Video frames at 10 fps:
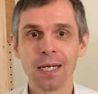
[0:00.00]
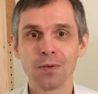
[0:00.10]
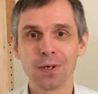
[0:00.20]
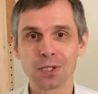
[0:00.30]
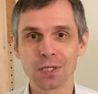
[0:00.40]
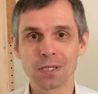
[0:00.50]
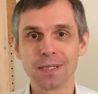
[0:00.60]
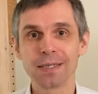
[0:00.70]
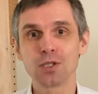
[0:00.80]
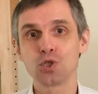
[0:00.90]
which is
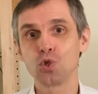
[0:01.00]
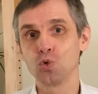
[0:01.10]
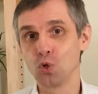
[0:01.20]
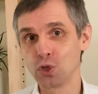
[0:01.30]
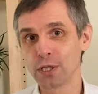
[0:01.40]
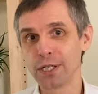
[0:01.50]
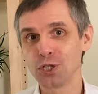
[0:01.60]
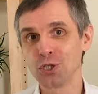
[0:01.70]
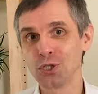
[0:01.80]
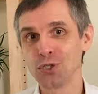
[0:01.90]
linked to
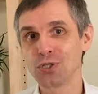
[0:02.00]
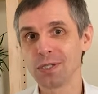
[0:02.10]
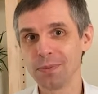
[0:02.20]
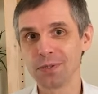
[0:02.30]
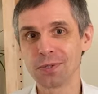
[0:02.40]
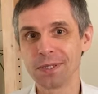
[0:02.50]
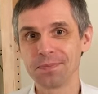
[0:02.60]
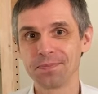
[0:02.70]
rotational symmetry.